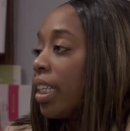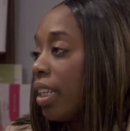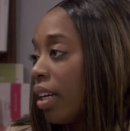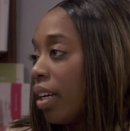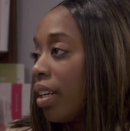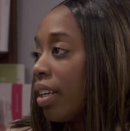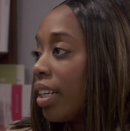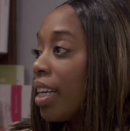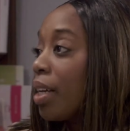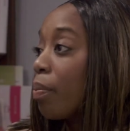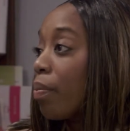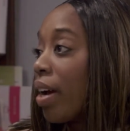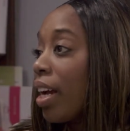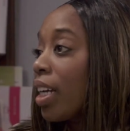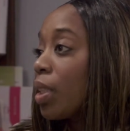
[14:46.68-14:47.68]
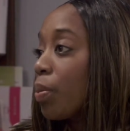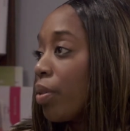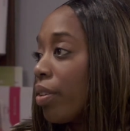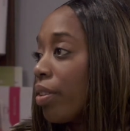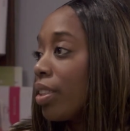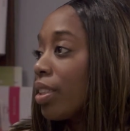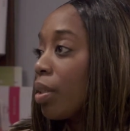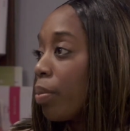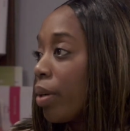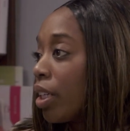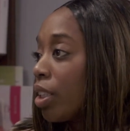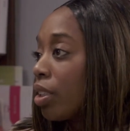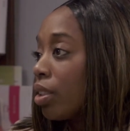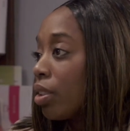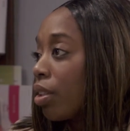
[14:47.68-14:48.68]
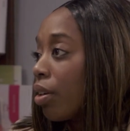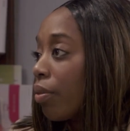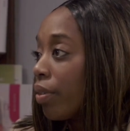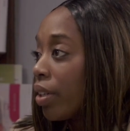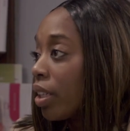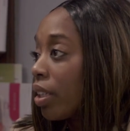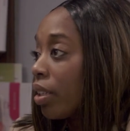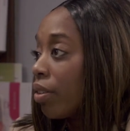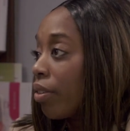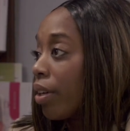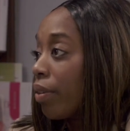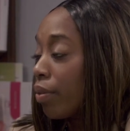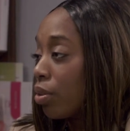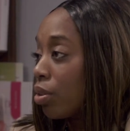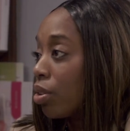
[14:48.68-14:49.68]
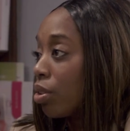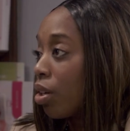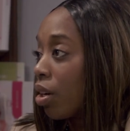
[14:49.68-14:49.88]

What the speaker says: Yeah, in my experience, the patients are really grateful to